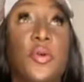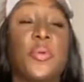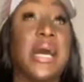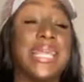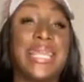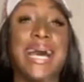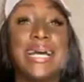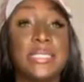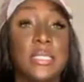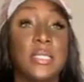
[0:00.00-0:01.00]
Probably
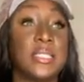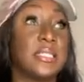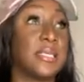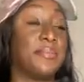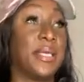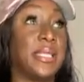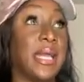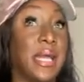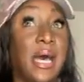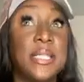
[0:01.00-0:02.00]
not. This is something that
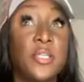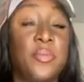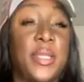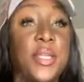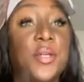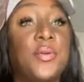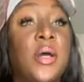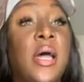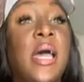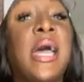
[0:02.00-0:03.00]
God told me to do,
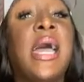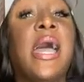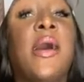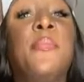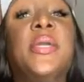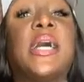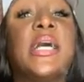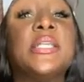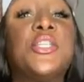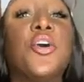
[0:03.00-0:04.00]

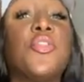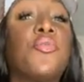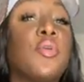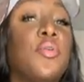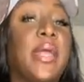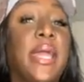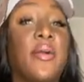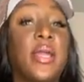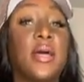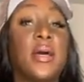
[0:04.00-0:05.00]
because your throat
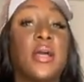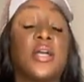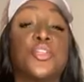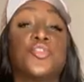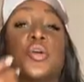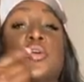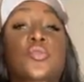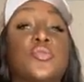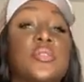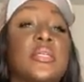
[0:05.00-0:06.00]
area
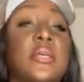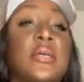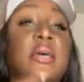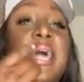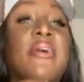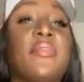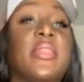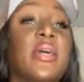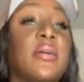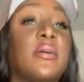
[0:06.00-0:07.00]
controls
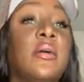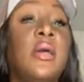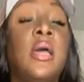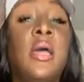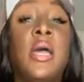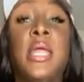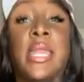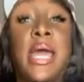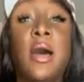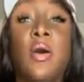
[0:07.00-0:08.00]
everything.
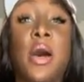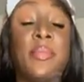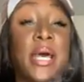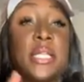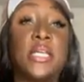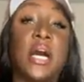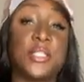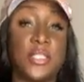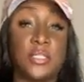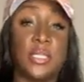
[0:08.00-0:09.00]
Now, I'm not a doctor.